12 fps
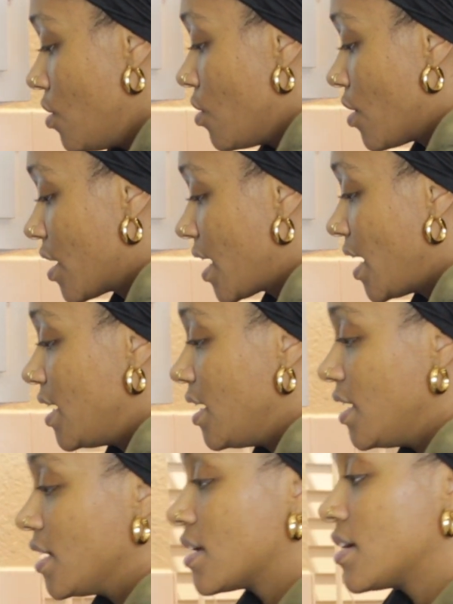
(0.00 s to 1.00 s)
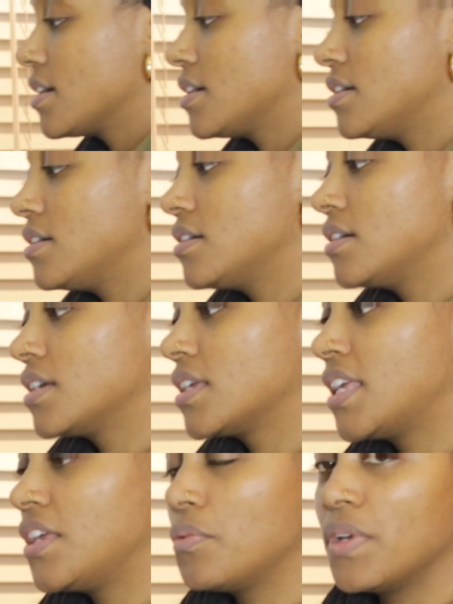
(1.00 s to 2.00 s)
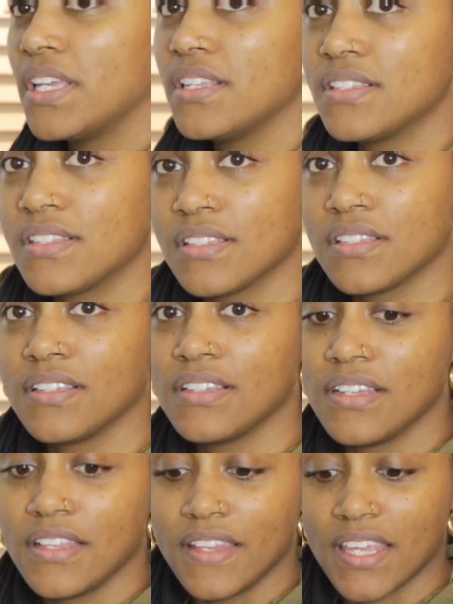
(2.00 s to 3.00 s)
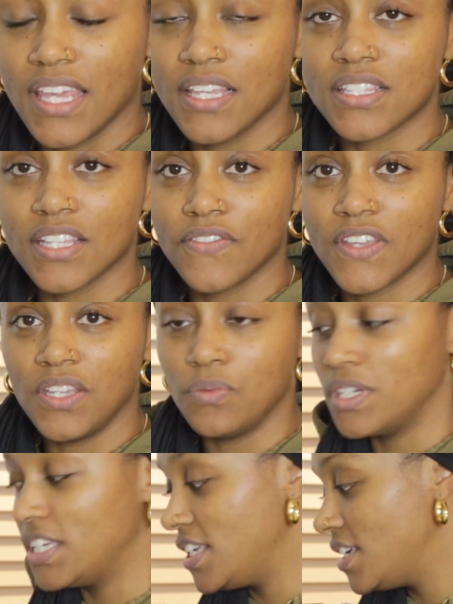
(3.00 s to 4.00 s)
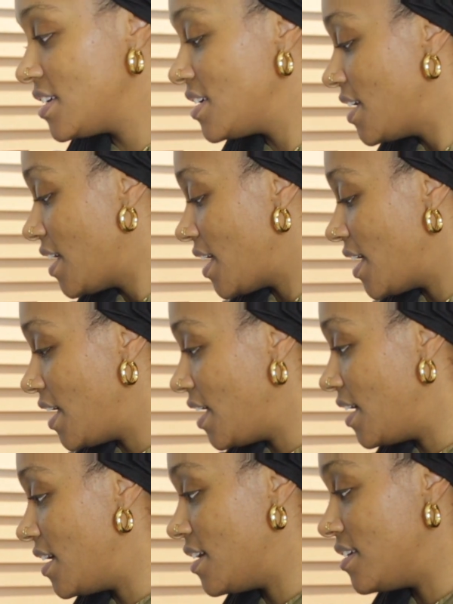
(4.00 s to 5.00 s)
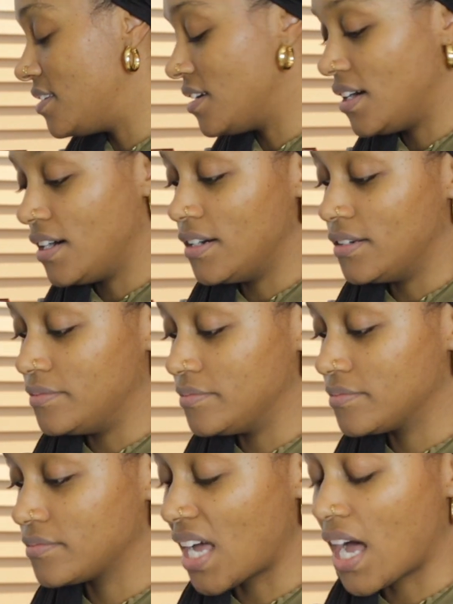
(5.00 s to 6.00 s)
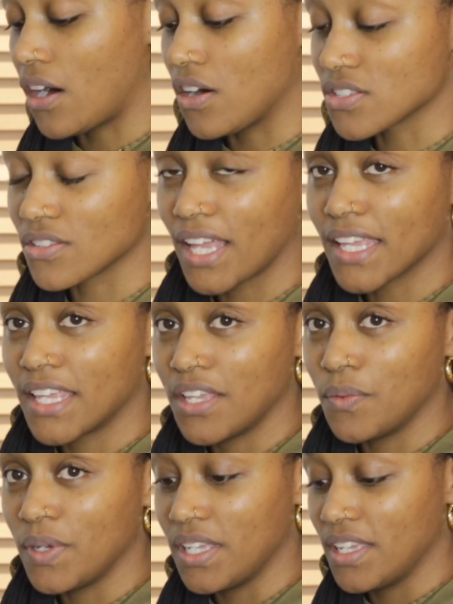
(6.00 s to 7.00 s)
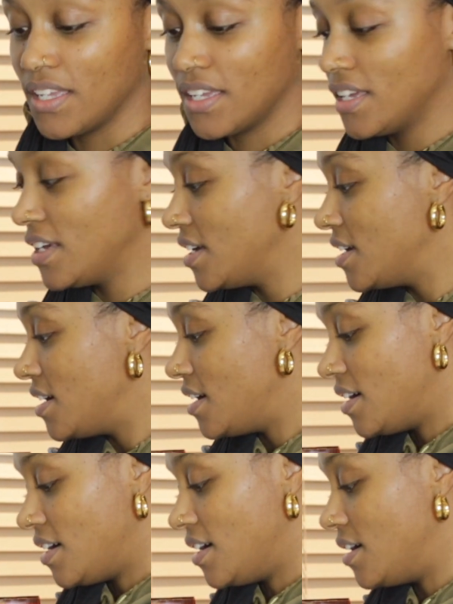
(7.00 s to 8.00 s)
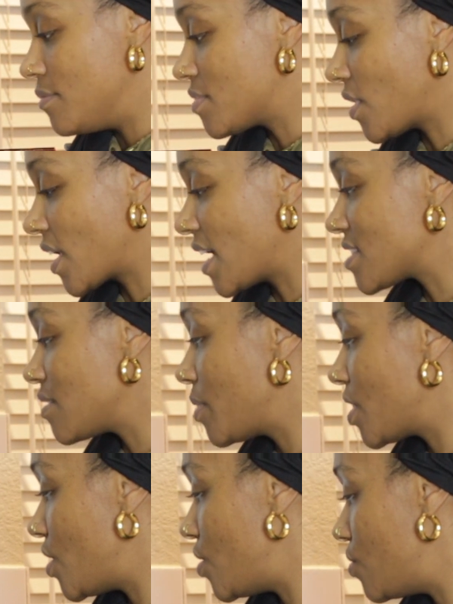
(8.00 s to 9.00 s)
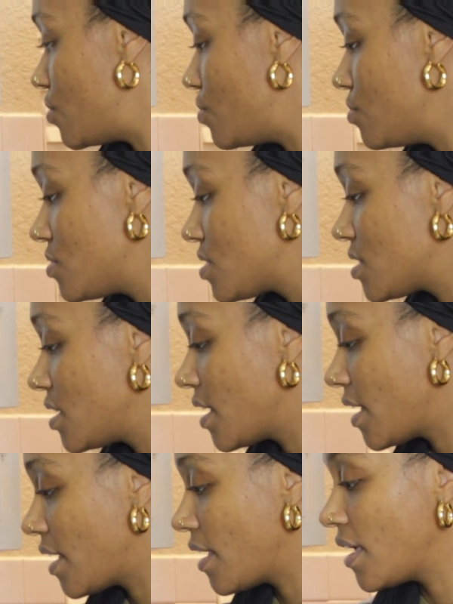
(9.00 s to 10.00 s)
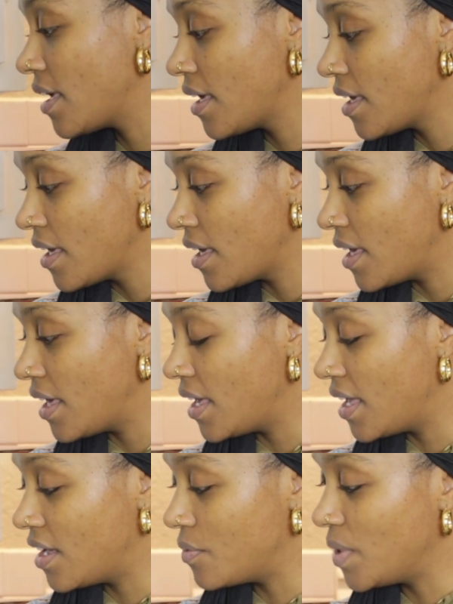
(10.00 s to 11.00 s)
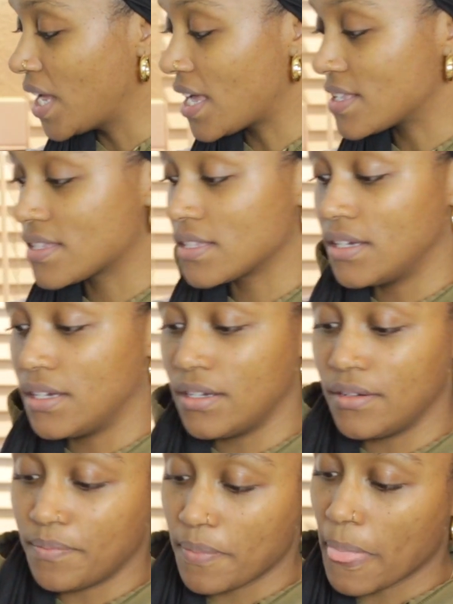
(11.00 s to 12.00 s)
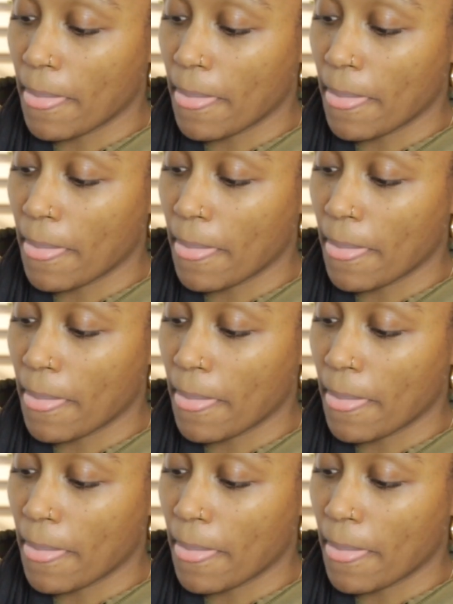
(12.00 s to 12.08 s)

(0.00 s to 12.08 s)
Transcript: organic kiwis. The kids love kiwi, and I also like kiwi. So I got some of those. And we got some